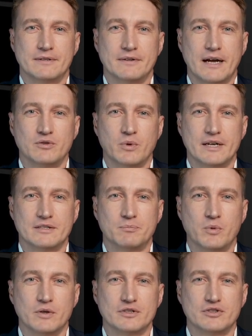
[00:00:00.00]
That's why it's
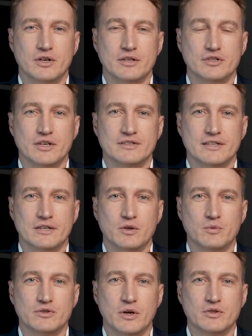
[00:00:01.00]
important to start adjusting your
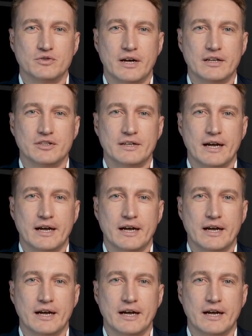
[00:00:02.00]
withdrawal strategy